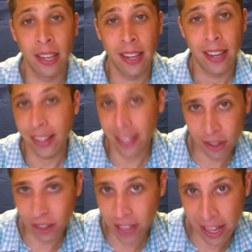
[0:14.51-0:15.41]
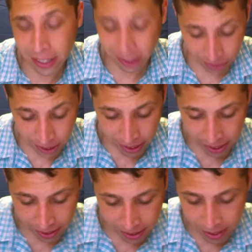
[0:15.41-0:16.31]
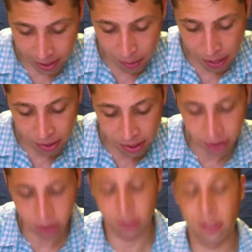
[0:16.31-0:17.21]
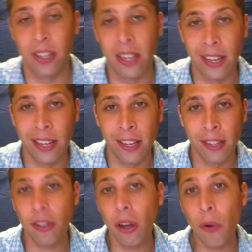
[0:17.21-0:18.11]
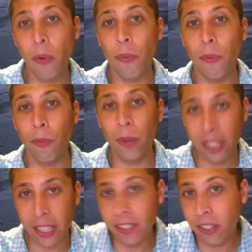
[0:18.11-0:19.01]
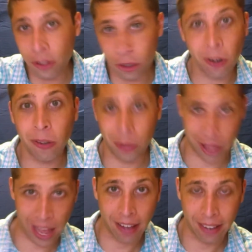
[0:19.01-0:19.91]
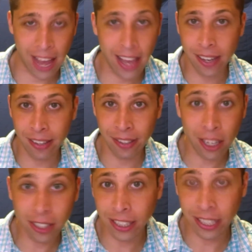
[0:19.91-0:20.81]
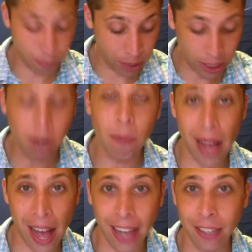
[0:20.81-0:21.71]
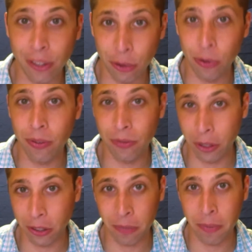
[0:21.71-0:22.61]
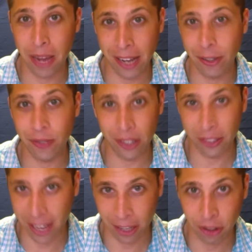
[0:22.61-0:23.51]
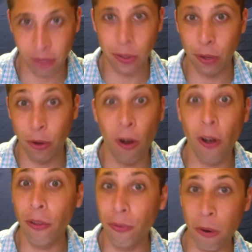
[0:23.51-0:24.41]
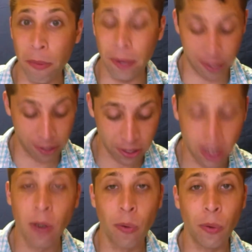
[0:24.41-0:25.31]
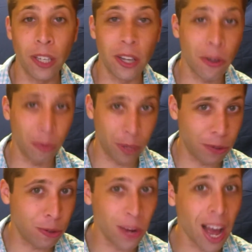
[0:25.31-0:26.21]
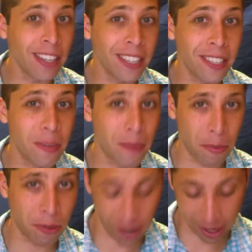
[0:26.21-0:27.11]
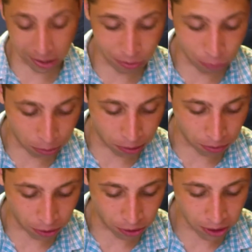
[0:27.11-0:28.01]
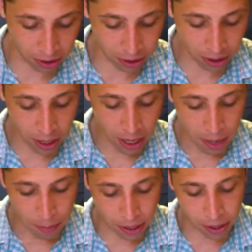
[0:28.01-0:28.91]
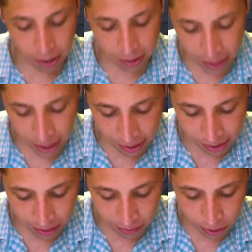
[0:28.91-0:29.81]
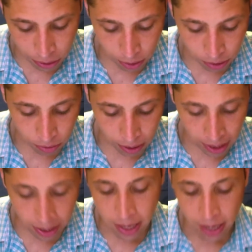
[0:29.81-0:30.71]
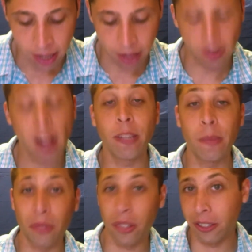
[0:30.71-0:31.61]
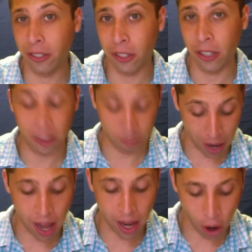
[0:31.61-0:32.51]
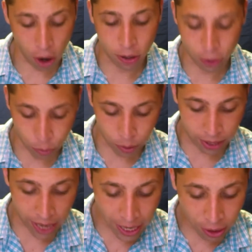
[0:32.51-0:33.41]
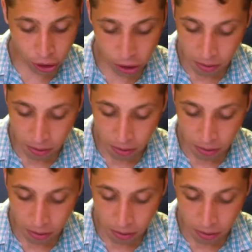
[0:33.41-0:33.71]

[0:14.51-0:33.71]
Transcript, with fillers: And they just tell us, right? It's about cylinders. So we need to start with that. And luckily, if we go back to the first page of this section with all the formulas, we know that we do not need to memorize the formula for a cylinder because it is given to us, right? The volume of a cylinder is pi r squared h.